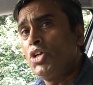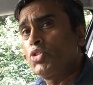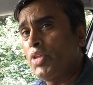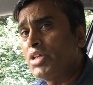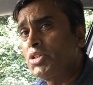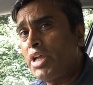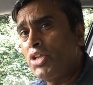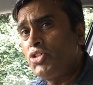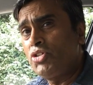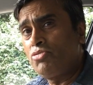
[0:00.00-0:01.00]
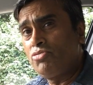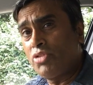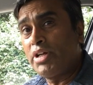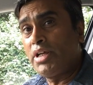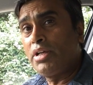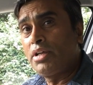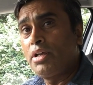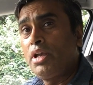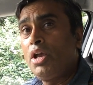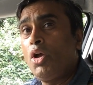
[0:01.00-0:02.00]
So that's the engine running.
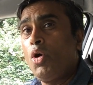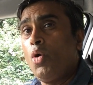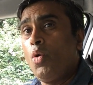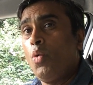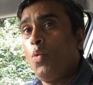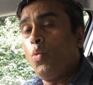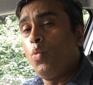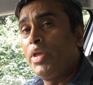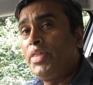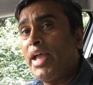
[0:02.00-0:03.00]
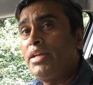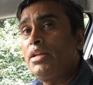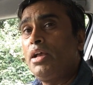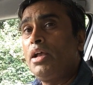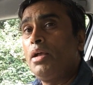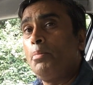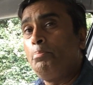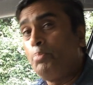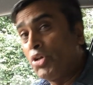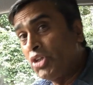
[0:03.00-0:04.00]
We then
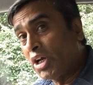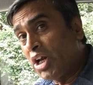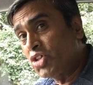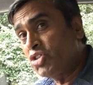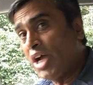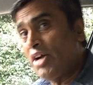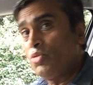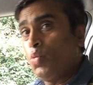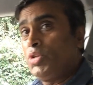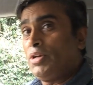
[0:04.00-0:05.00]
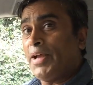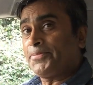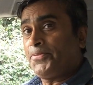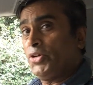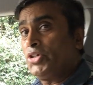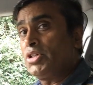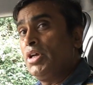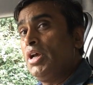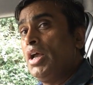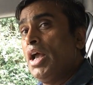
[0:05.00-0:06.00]
put the clutch down with your left foot,
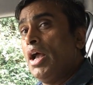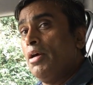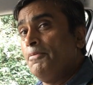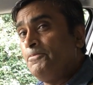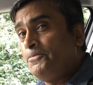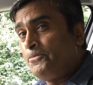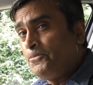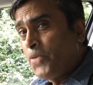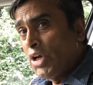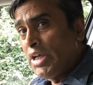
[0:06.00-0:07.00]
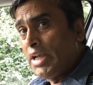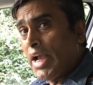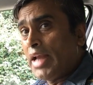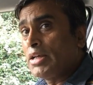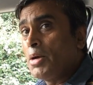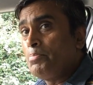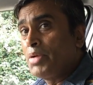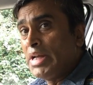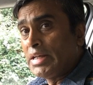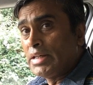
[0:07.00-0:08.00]
fully and
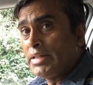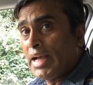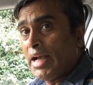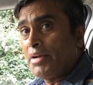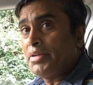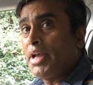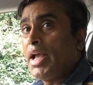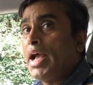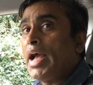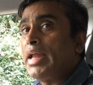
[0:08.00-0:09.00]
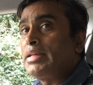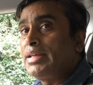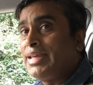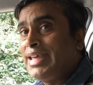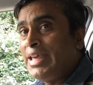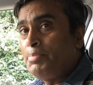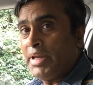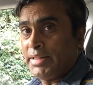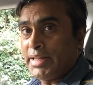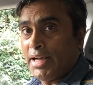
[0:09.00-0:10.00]
completely down, and keep
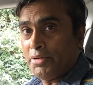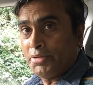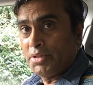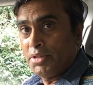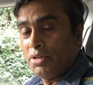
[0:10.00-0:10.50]
it down.